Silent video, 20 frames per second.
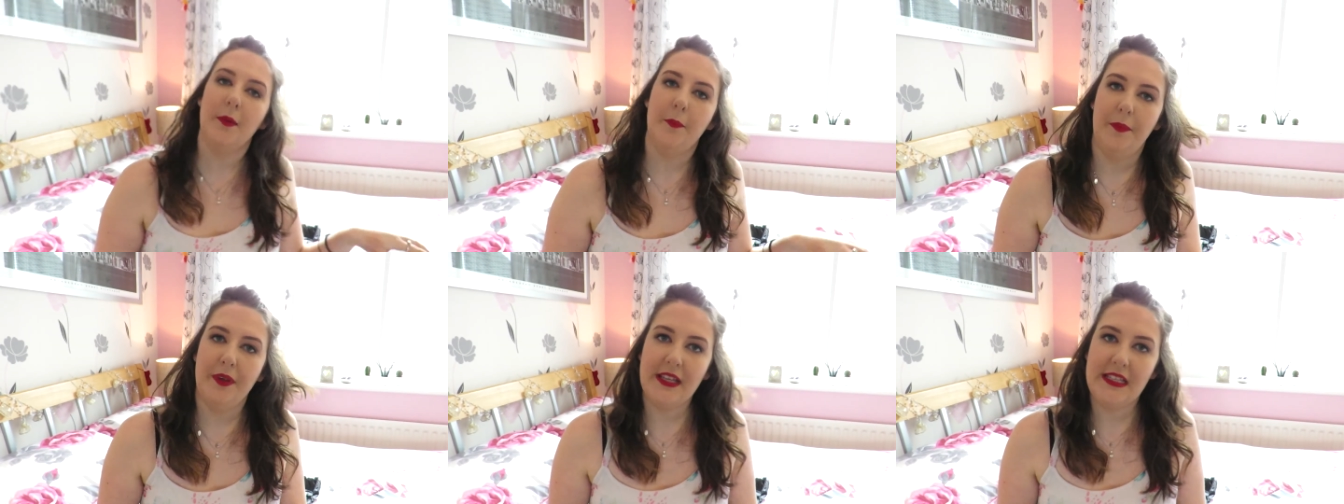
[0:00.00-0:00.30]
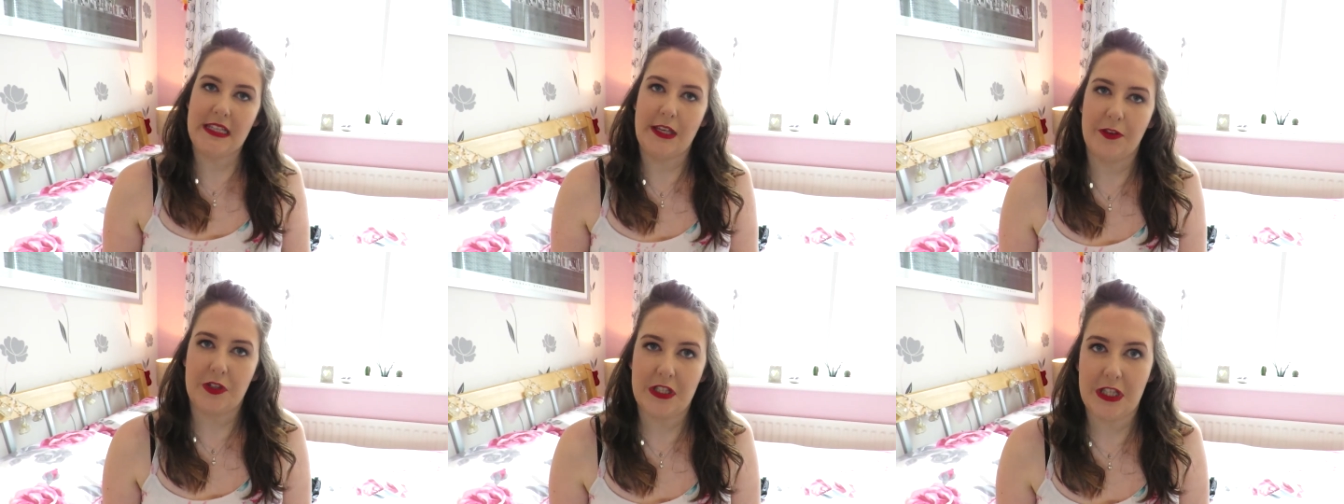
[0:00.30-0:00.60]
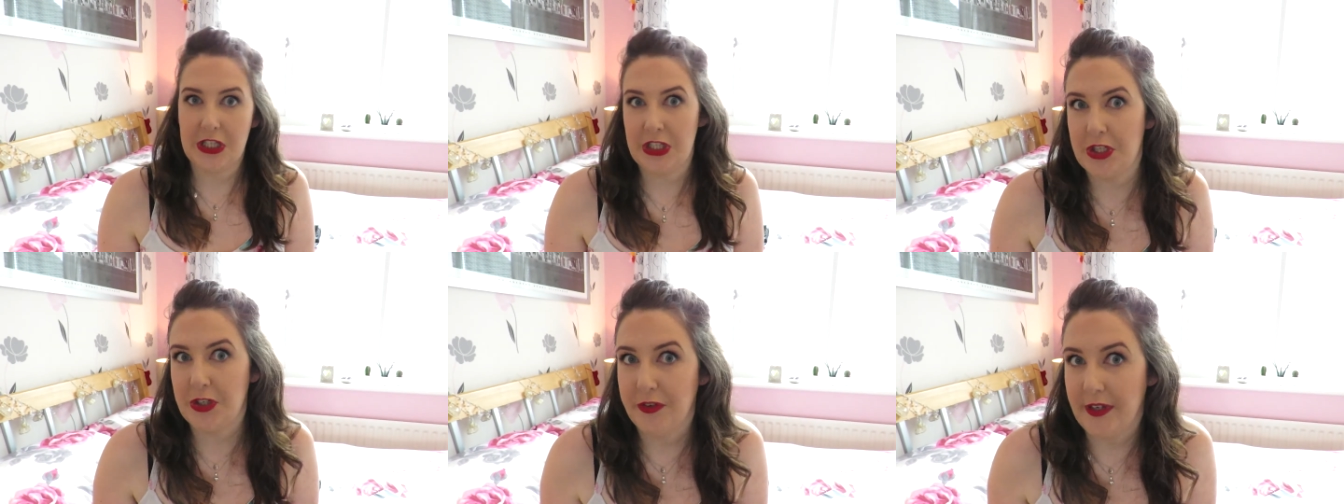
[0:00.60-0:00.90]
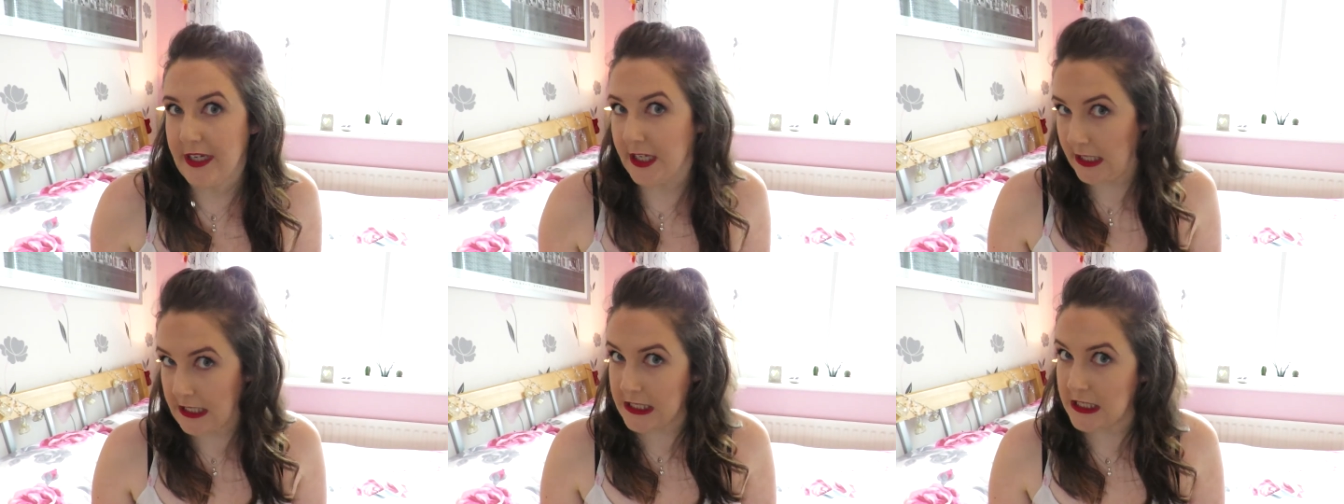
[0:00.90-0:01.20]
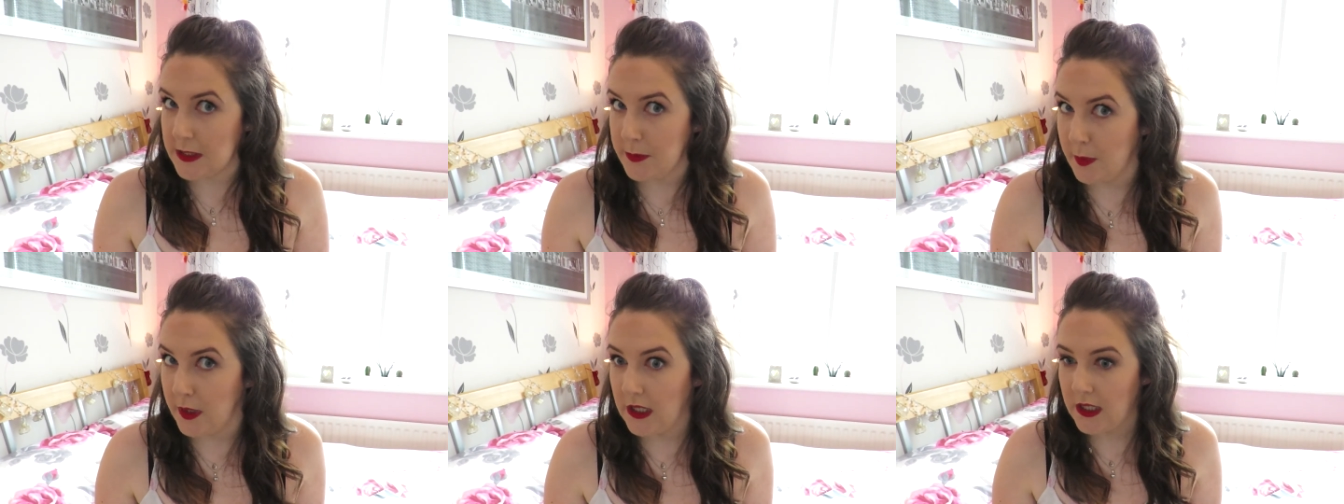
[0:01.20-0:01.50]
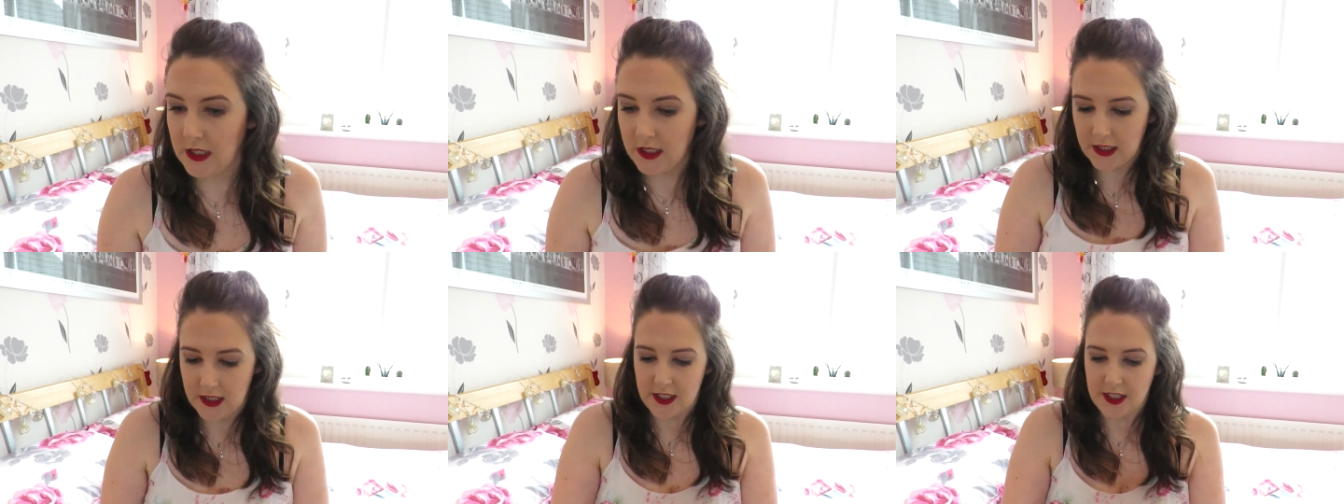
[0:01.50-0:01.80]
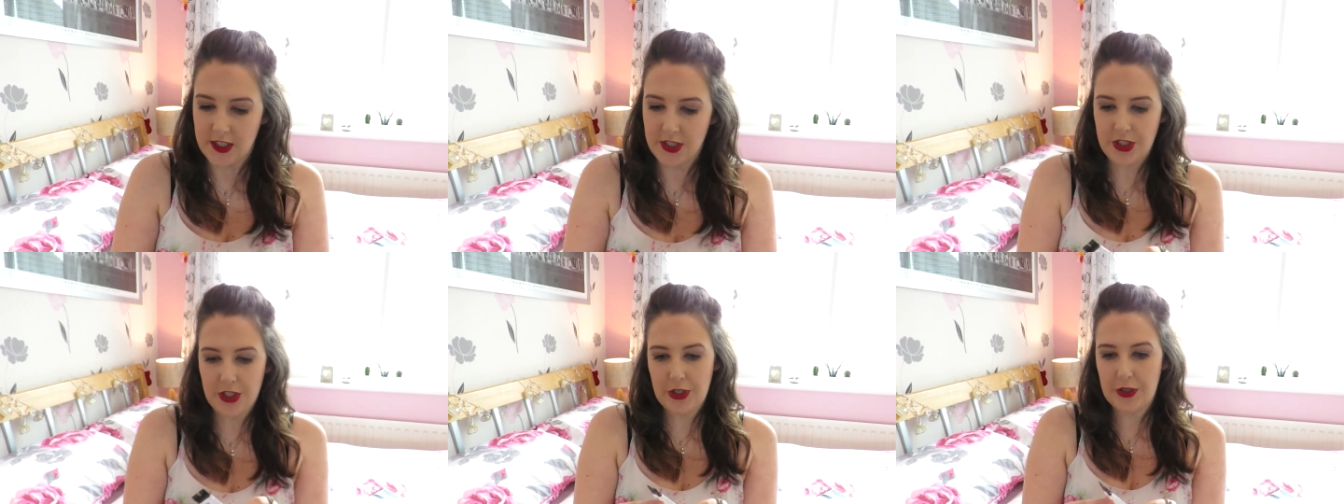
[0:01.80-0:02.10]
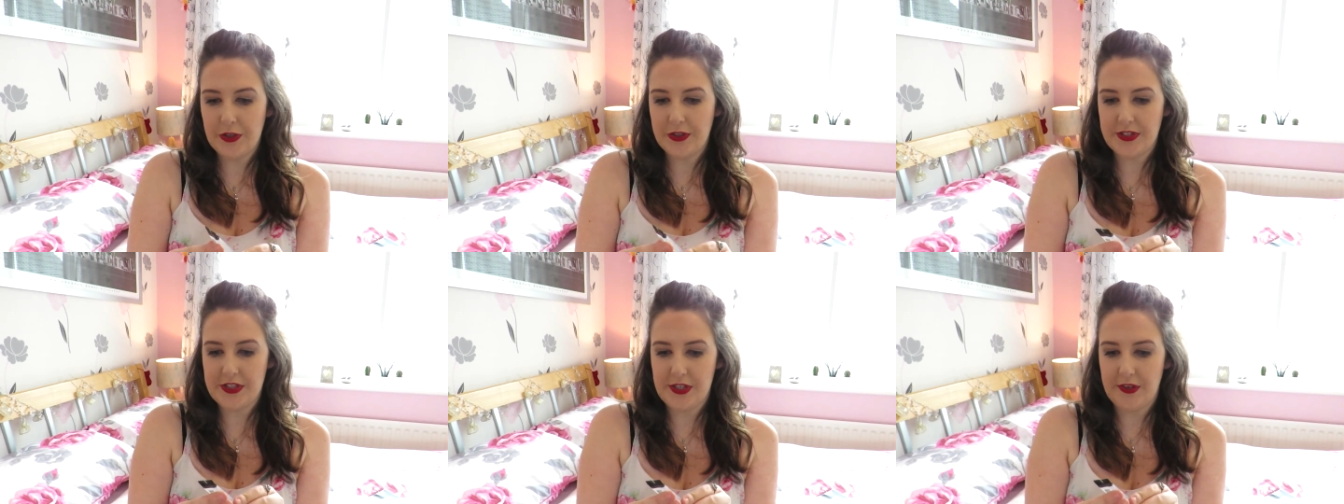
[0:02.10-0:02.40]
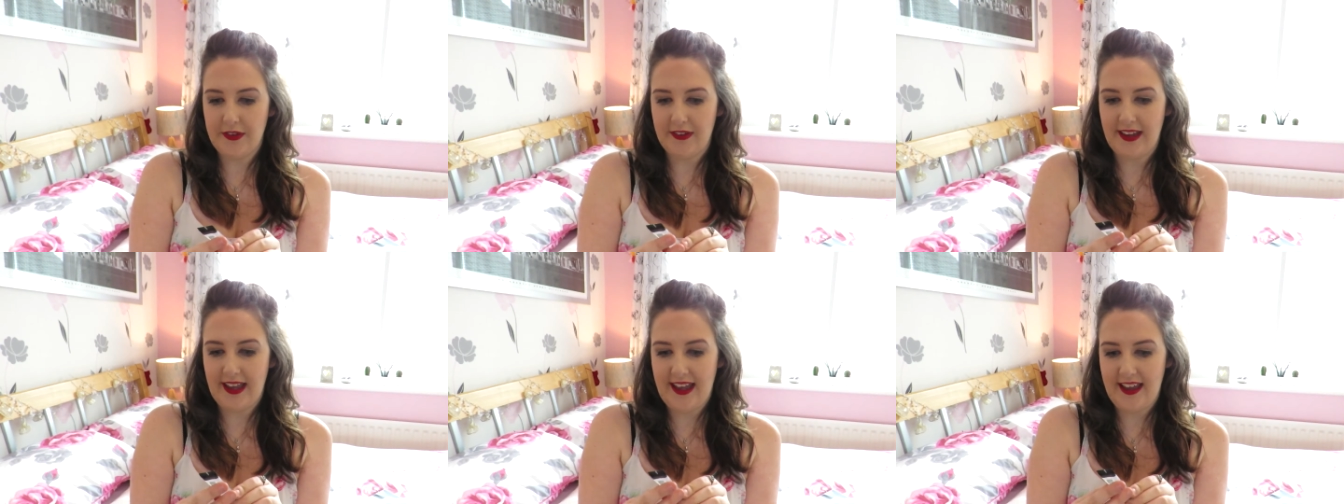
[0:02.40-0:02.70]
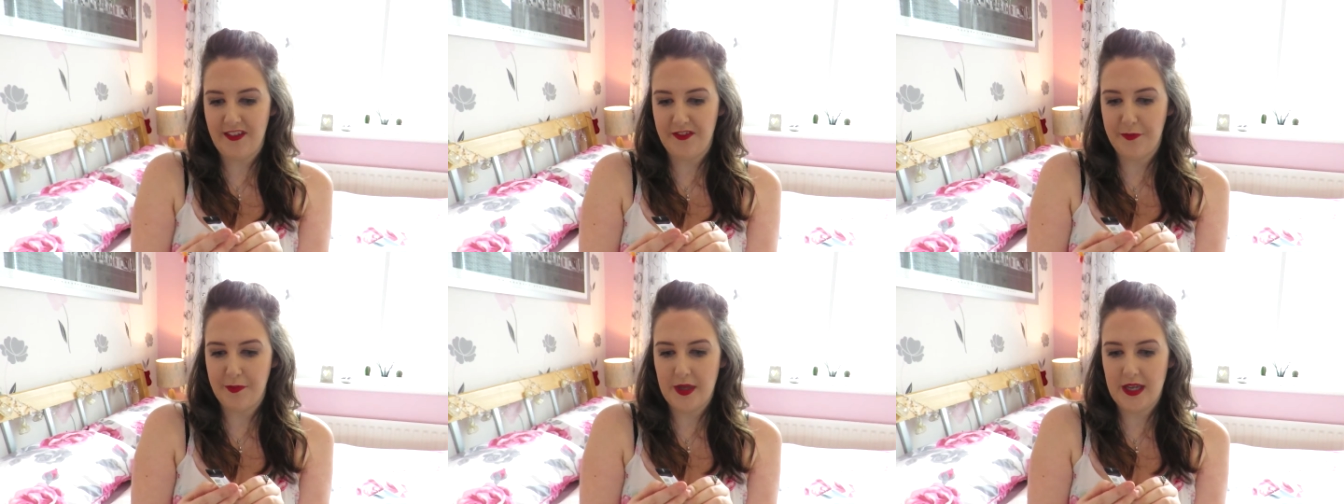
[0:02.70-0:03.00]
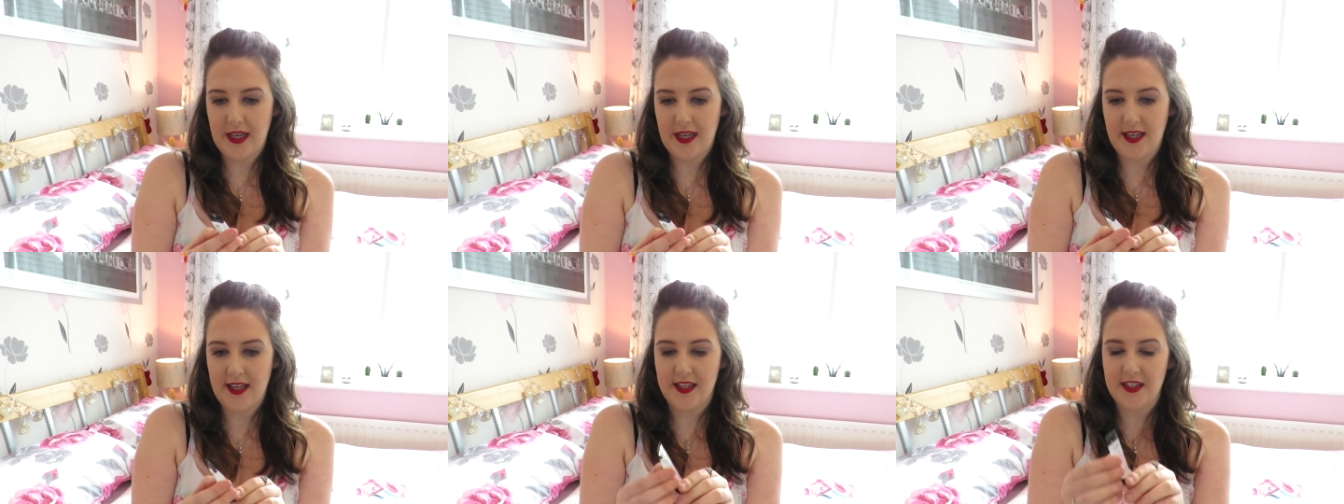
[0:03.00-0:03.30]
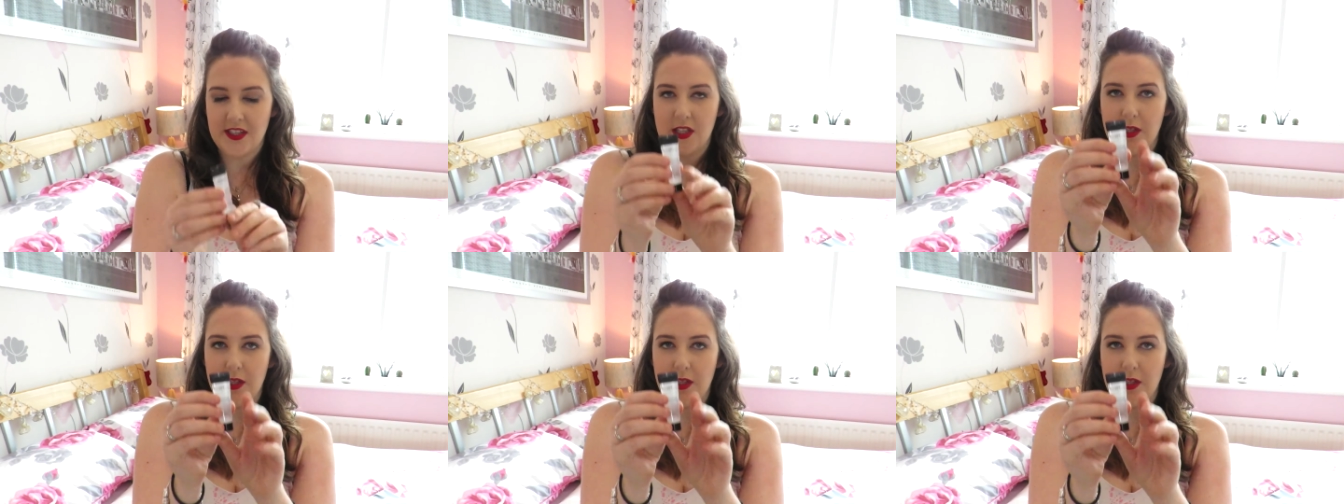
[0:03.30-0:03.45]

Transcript: because I was such a great customer, she also gave me